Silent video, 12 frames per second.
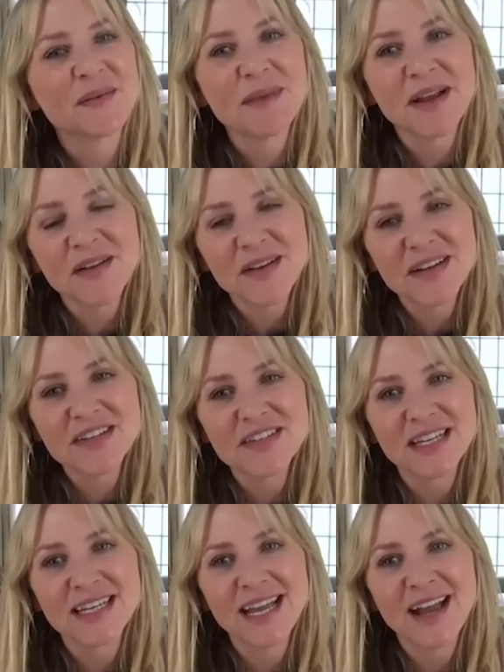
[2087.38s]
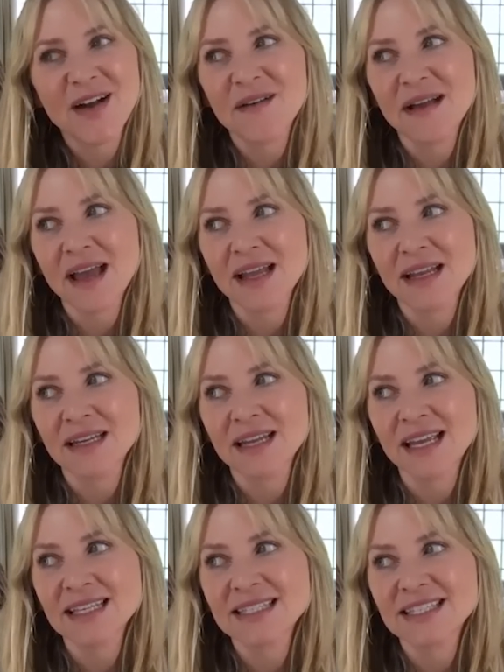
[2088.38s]
marriage now, and
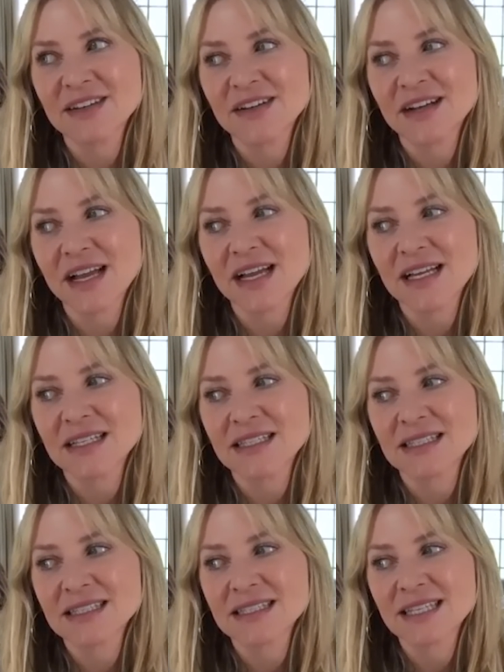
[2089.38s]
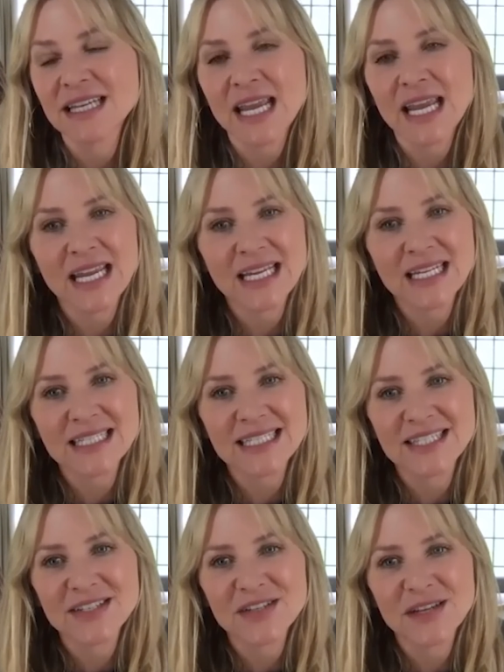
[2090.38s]
I see her as an aunt,
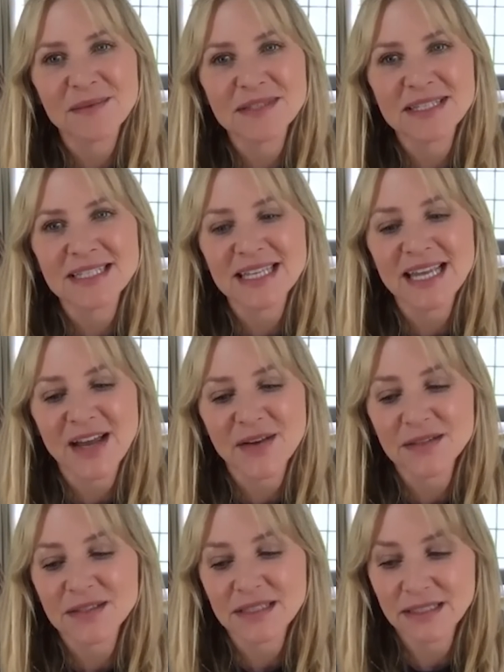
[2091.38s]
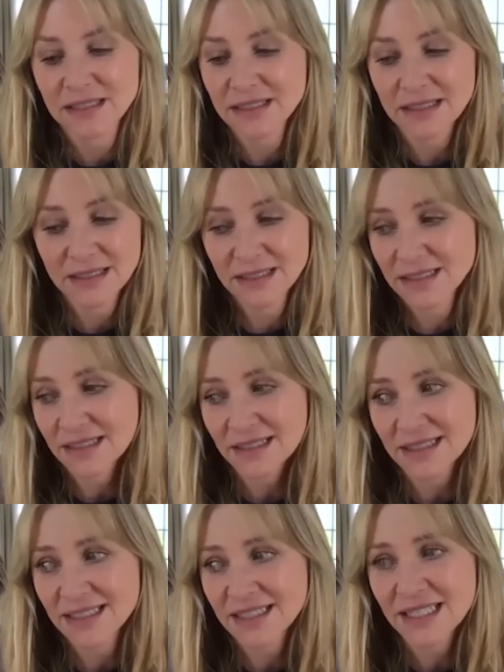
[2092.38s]
and she comes into the house and
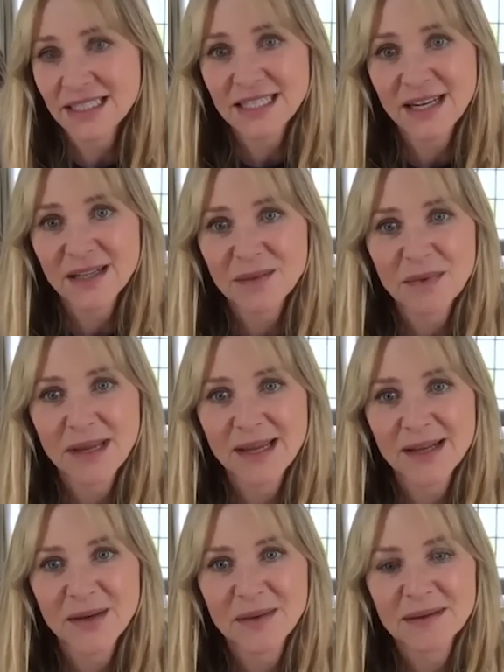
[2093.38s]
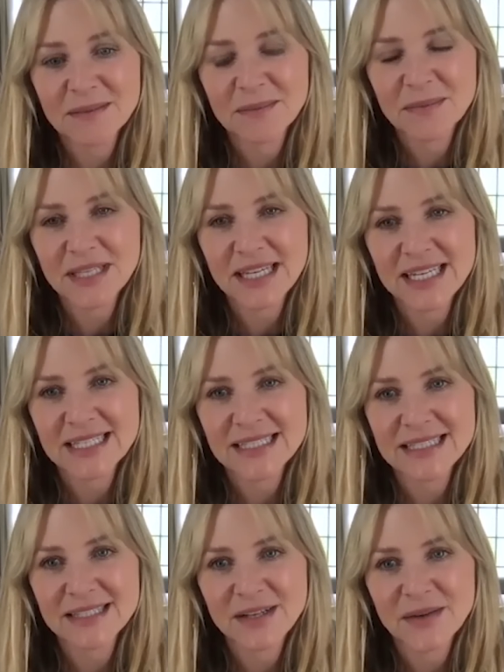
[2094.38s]
sits down at the piano and
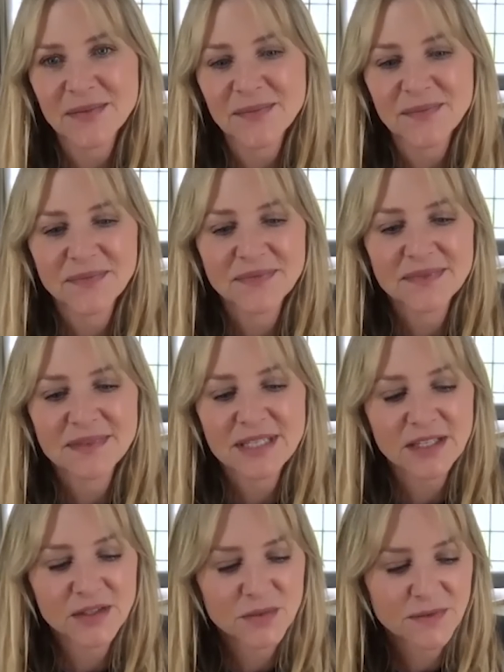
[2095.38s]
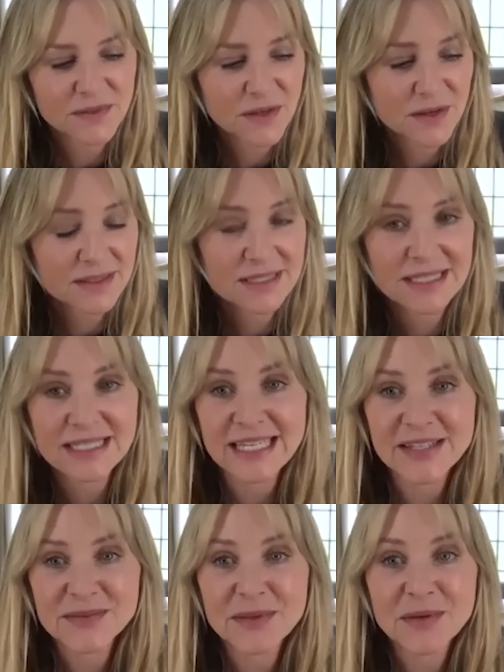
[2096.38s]
plays, you know, Taylor Swift songs and
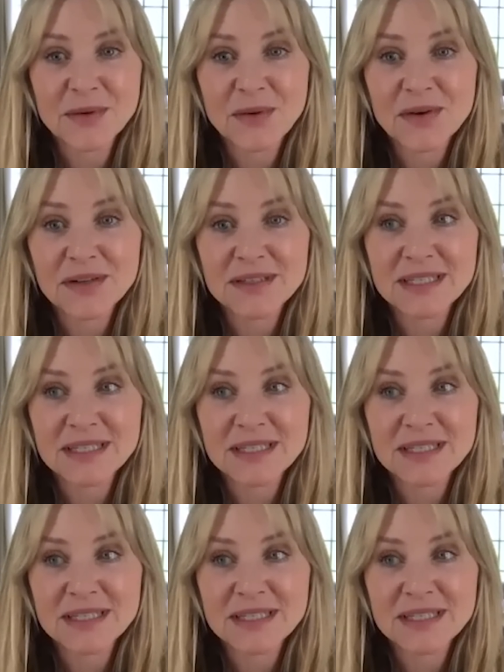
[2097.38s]
sings with the girls,